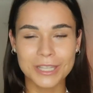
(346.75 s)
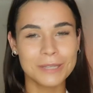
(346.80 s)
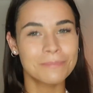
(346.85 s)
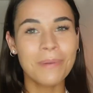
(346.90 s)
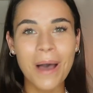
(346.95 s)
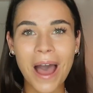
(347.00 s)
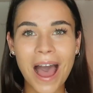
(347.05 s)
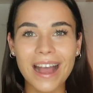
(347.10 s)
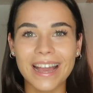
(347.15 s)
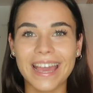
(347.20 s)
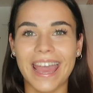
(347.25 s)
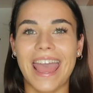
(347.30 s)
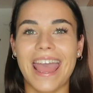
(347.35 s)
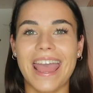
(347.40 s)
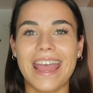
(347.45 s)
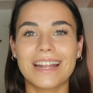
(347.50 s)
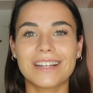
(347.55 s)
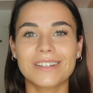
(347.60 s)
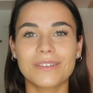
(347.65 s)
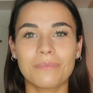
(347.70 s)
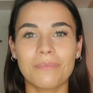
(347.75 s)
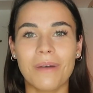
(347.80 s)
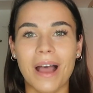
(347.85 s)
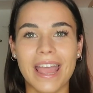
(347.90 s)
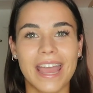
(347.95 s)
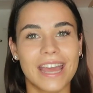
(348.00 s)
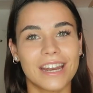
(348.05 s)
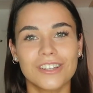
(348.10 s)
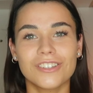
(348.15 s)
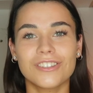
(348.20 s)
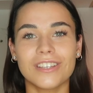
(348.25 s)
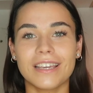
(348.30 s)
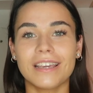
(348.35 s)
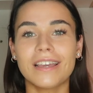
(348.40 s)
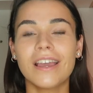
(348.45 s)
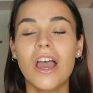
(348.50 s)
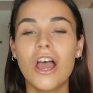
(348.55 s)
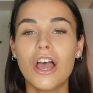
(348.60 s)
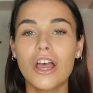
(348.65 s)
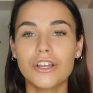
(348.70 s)
spark and my
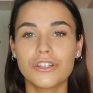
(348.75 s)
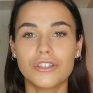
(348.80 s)
energy